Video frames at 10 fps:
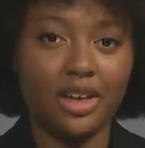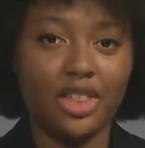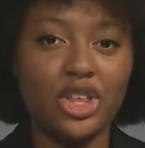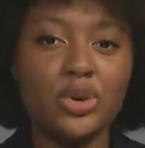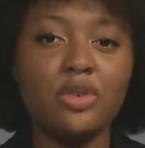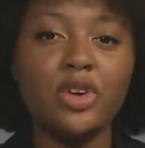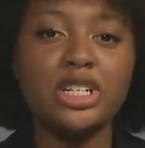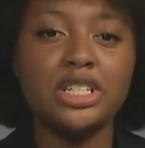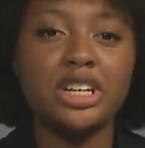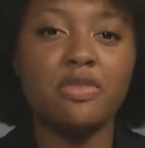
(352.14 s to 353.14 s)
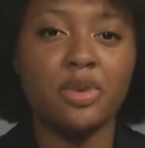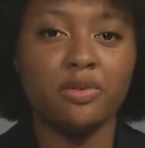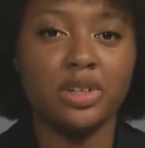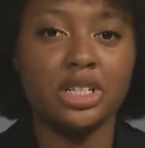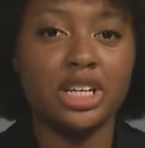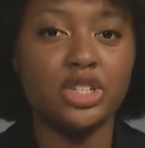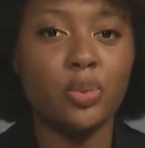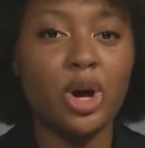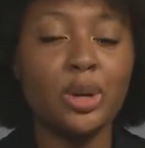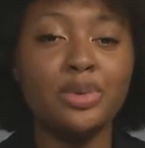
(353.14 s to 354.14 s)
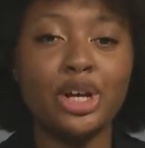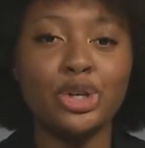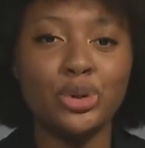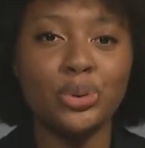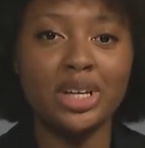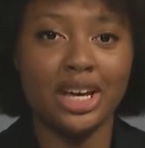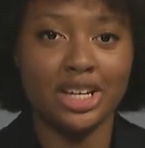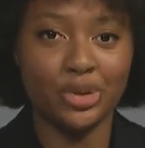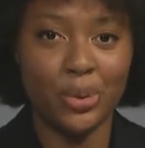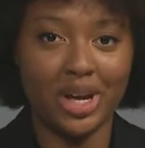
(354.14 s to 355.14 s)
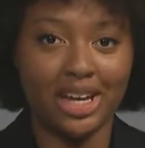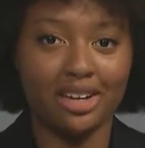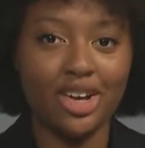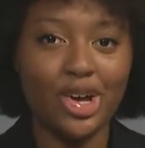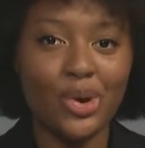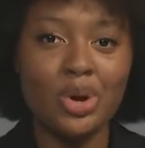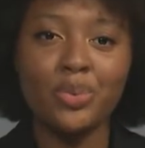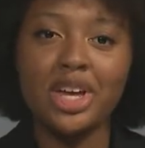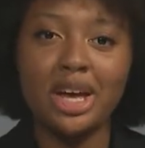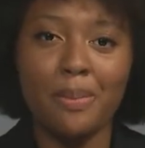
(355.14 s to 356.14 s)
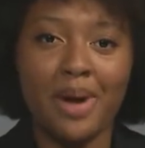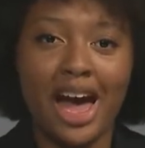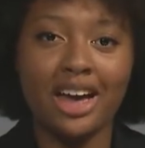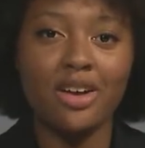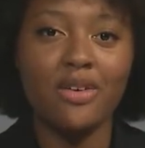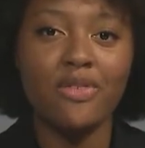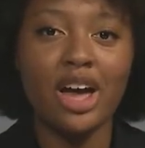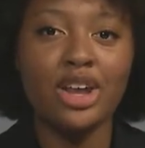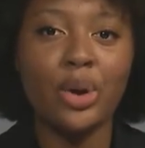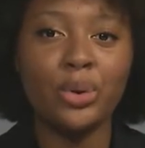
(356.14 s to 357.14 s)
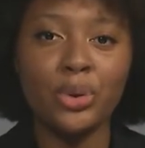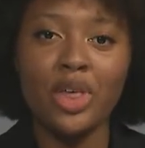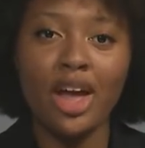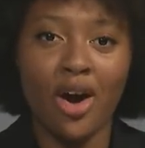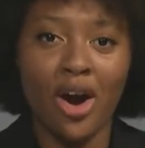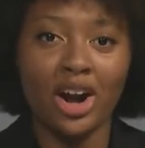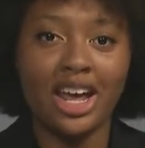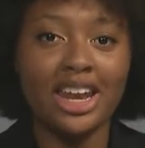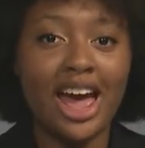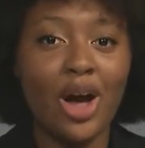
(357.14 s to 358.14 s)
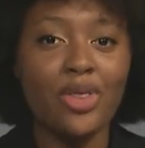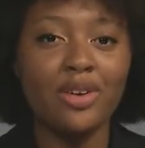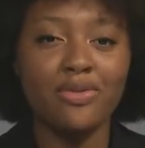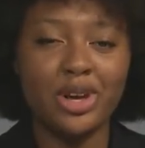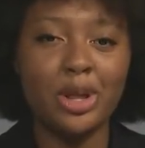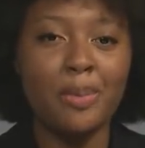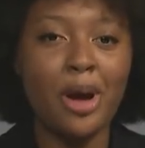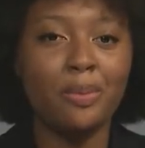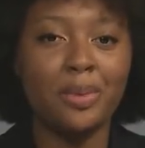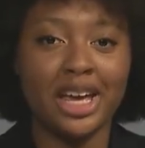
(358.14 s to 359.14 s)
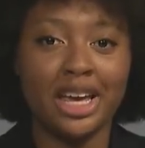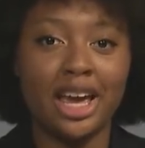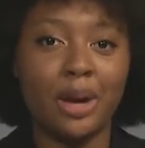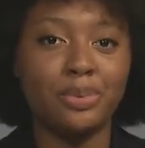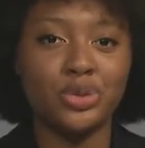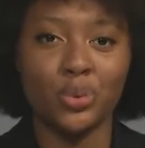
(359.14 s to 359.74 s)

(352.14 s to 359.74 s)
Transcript: The University of Memphis has welcomed a new king and queen. When we come back, find out who they are and how they feel about being campus